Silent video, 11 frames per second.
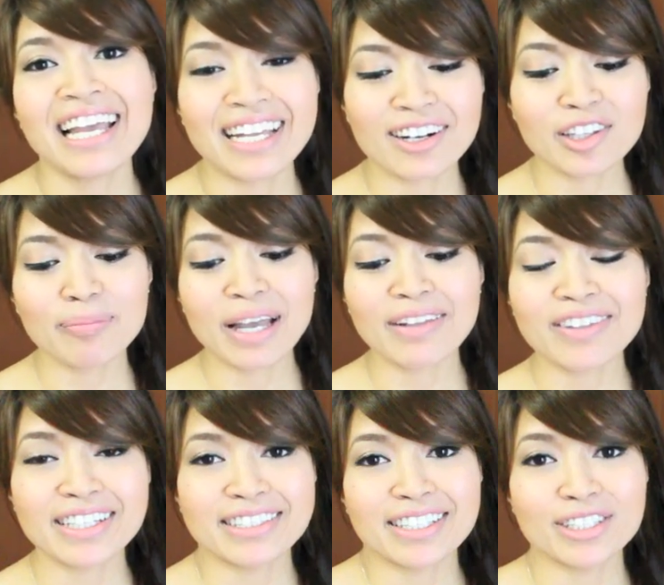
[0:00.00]
And on the
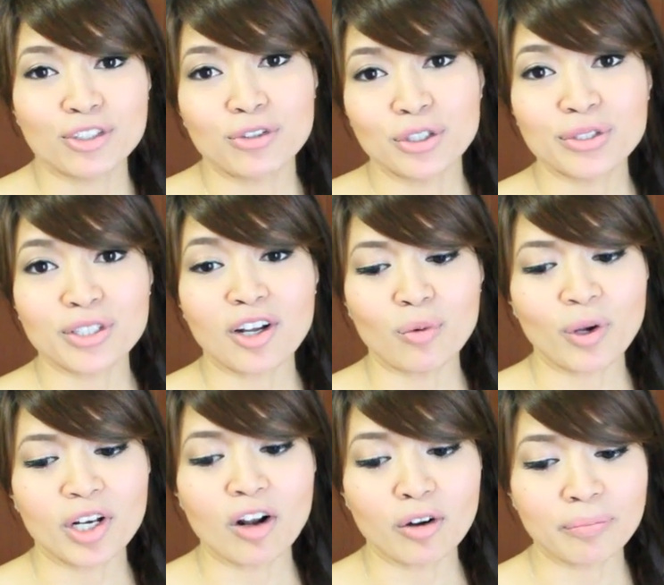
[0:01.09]
pamphlet it says don't use it on
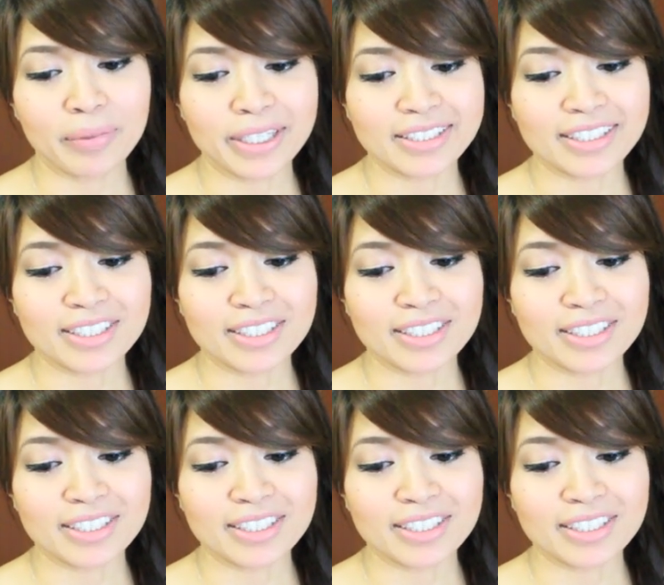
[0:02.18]
wet armpits.